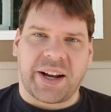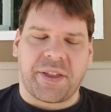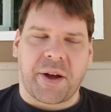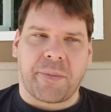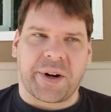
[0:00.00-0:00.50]
I
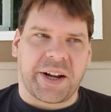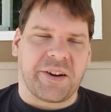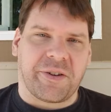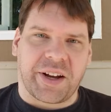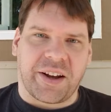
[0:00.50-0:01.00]
thought Brian
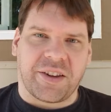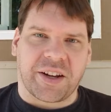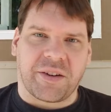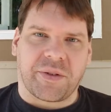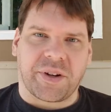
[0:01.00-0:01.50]
going out
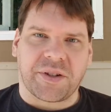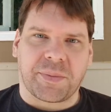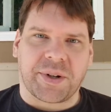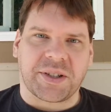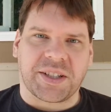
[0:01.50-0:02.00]
looking for used
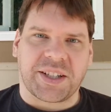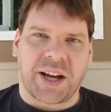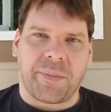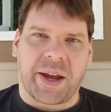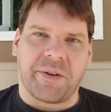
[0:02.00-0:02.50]
parts in
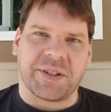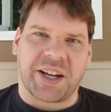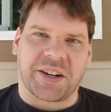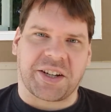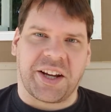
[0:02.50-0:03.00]
Taipei was
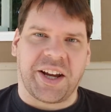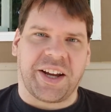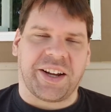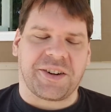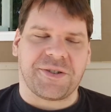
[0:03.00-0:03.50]
actually
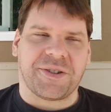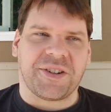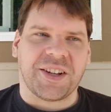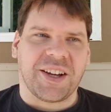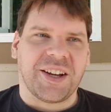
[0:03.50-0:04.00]
kind of cool.